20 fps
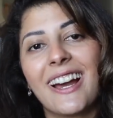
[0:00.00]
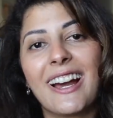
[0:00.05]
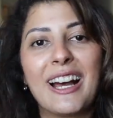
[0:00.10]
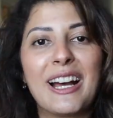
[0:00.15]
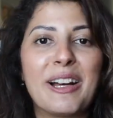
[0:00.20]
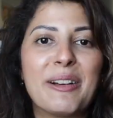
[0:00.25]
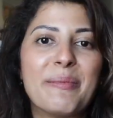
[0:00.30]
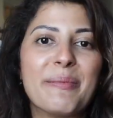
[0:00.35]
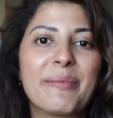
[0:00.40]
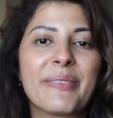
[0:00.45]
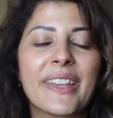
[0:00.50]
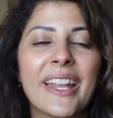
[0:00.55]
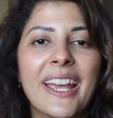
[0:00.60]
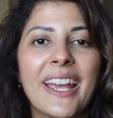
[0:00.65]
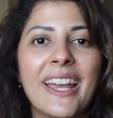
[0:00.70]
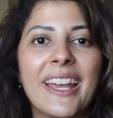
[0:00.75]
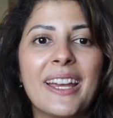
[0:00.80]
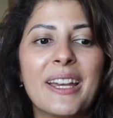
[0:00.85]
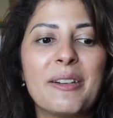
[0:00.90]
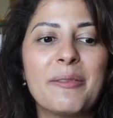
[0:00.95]
Um,
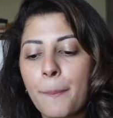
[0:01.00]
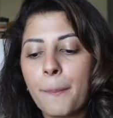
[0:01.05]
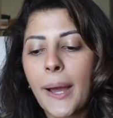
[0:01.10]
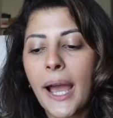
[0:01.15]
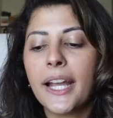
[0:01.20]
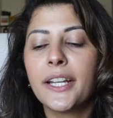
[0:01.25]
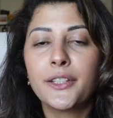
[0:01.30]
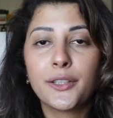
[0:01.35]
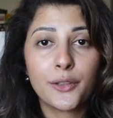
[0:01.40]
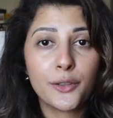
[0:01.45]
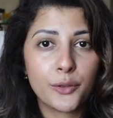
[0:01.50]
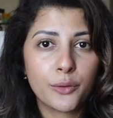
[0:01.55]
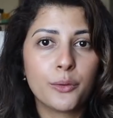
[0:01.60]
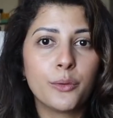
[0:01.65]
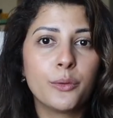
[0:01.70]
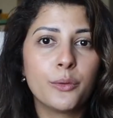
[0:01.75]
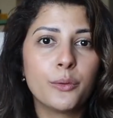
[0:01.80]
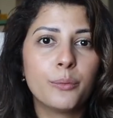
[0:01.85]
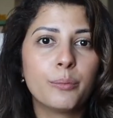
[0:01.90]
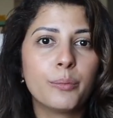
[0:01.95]
um, I
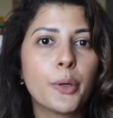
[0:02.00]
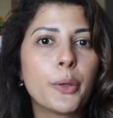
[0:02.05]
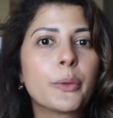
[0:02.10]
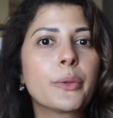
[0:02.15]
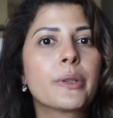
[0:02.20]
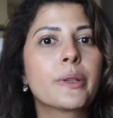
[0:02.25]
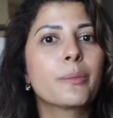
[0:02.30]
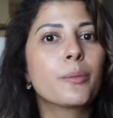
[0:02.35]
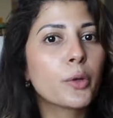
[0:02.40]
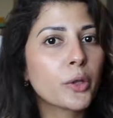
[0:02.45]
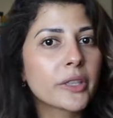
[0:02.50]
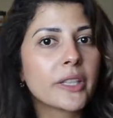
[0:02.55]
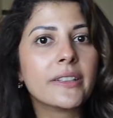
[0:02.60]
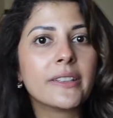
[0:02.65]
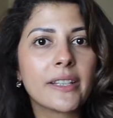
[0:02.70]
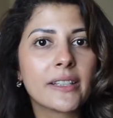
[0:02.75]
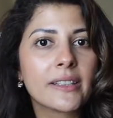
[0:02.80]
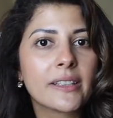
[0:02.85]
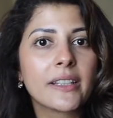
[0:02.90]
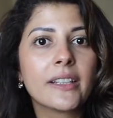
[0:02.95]
do post more
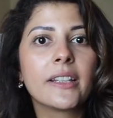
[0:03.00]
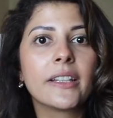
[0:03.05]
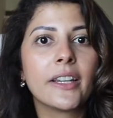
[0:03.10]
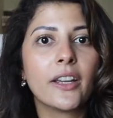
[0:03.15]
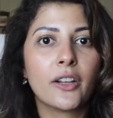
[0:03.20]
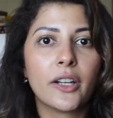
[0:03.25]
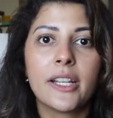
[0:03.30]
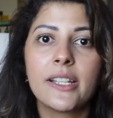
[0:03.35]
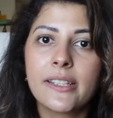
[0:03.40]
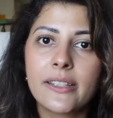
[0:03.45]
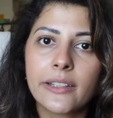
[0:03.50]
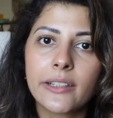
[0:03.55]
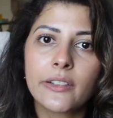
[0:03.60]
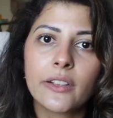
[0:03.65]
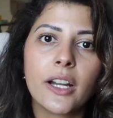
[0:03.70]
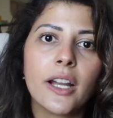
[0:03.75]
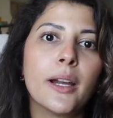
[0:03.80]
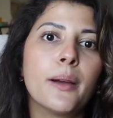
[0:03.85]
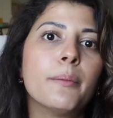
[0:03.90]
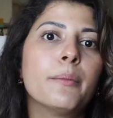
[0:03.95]
consistently on
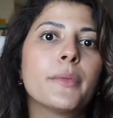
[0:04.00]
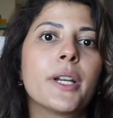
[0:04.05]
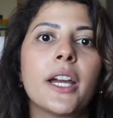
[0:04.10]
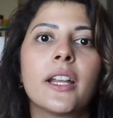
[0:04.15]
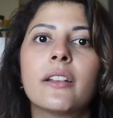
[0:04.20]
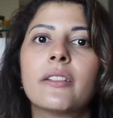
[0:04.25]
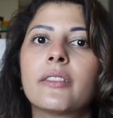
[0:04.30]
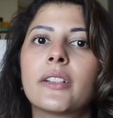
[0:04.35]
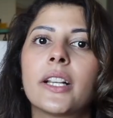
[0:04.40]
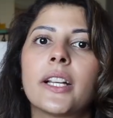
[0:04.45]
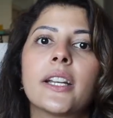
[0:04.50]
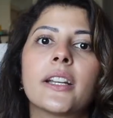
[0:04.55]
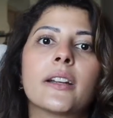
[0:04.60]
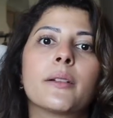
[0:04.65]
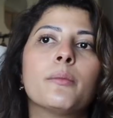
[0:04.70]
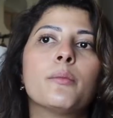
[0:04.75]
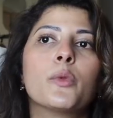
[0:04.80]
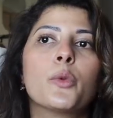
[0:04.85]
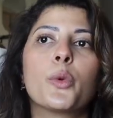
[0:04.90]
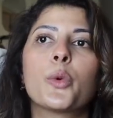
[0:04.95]
Instagram, kind of
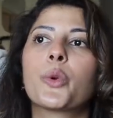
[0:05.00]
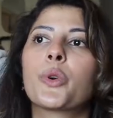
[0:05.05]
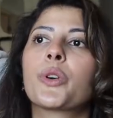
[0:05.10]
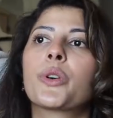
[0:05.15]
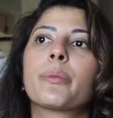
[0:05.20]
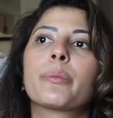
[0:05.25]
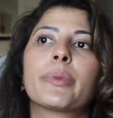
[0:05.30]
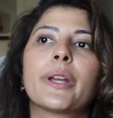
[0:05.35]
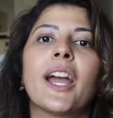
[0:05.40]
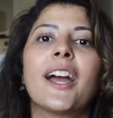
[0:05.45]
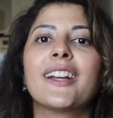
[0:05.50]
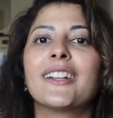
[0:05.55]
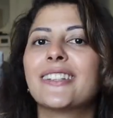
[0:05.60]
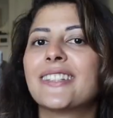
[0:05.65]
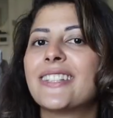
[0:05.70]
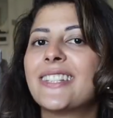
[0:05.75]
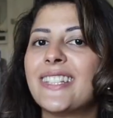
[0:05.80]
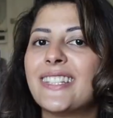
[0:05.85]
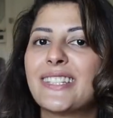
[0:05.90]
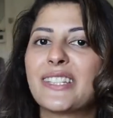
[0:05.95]
like more behind
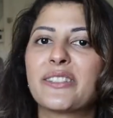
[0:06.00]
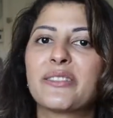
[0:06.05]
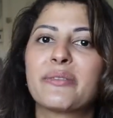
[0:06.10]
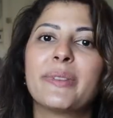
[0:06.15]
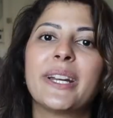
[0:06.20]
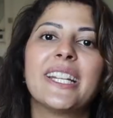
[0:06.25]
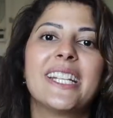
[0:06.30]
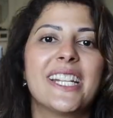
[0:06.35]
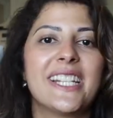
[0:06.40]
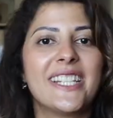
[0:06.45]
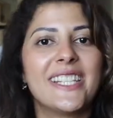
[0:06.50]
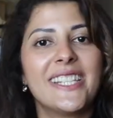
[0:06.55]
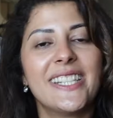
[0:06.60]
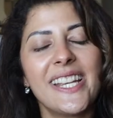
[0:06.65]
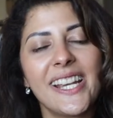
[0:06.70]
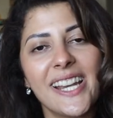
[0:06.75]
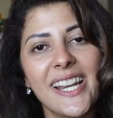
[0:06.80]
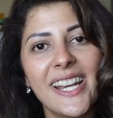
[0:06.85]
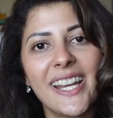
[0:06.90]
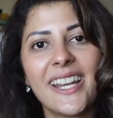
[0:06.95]
the scenes of my day to
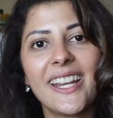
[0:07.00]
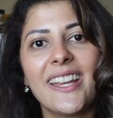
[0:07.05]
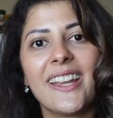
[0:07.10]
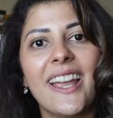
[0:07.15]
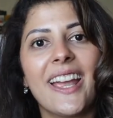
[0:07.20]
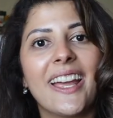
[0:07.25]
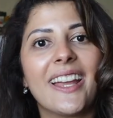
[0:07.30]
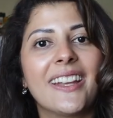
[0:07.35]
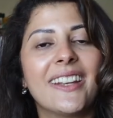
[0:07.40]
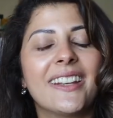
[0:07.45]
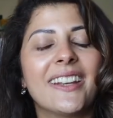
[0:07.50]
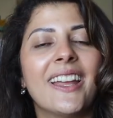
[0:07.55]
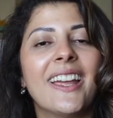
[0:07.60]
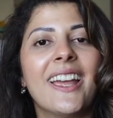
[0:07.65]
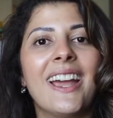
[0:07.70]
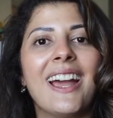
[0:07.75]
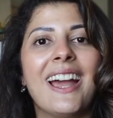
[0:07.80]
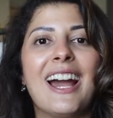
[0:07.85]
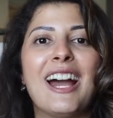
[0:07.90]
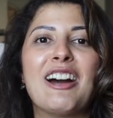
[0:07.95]
day and
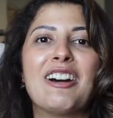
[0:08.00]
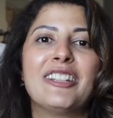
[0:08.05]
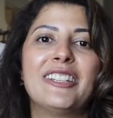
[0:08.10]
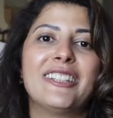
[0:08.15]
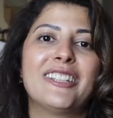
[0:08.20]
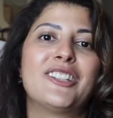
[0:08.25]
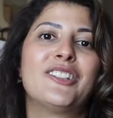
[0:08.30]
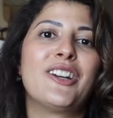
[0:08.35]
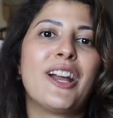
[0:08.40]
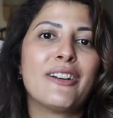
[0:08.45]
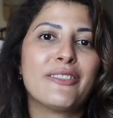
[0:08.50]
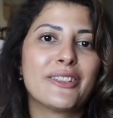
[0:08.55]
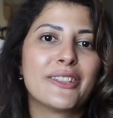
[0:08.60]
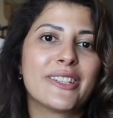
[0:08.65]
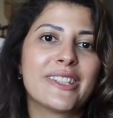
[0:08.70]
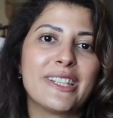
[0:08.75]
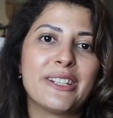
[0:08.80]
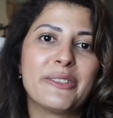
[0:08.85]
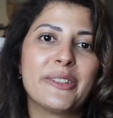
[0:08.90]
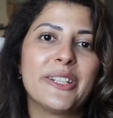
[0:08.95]
uh, the
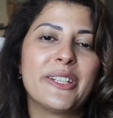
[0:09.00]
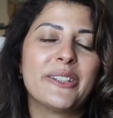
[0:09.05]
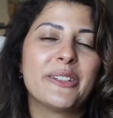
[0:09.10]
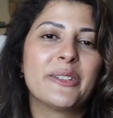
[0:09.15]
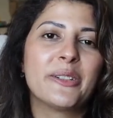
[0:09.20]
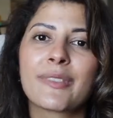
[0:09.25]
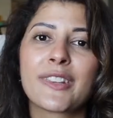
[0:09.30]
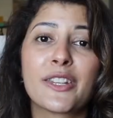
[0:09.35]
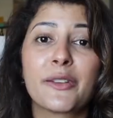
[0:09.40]
travels that we do.